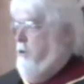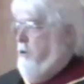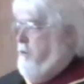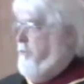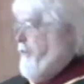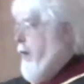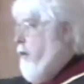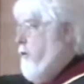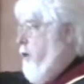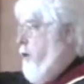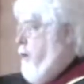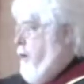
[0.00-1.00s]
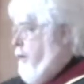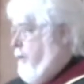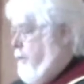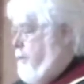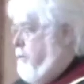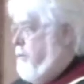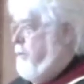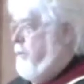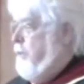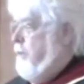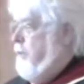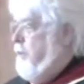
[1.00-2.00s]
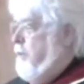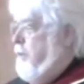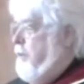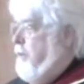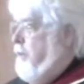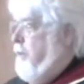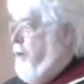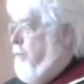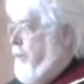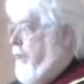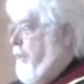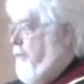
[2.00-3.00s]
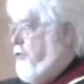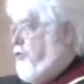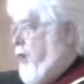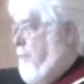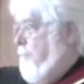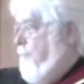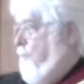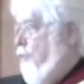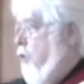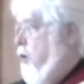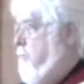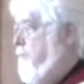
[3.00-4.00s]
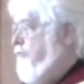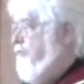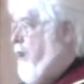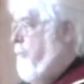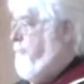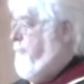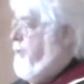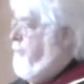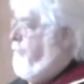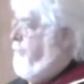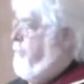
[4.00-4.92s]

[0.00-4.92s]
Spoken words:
or with alcohol or with some form of substance